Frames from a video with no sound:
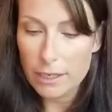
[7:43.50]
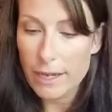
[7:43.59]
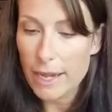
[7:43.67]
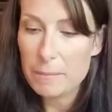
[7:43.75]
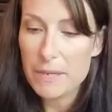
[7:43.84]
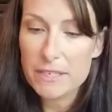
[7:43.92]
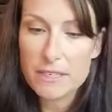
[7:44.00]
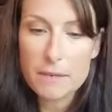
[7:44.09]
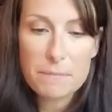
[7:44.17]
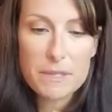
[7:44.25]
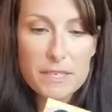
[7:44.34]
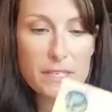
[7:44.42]
I picked
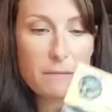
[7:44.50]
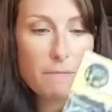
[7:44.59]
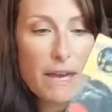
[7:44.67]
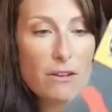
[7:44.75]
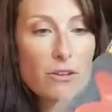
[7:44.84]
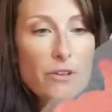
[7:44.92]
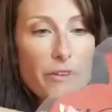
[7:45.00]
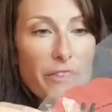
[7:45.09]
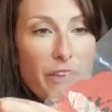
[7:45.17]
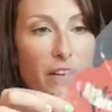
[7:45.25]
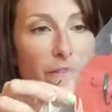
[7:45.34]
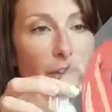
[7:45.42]
up this metal
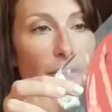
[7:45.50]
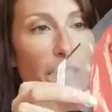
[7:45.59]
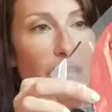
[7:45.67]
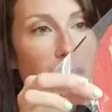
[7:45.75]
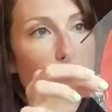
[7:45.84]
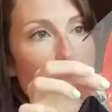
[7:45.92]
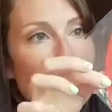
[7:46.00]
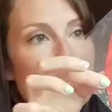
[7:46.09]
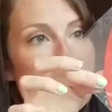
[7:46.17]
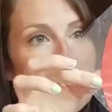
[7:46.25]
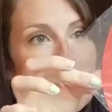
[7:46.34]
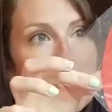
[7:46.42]
Thankful and
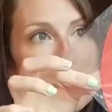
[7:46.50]
Blessed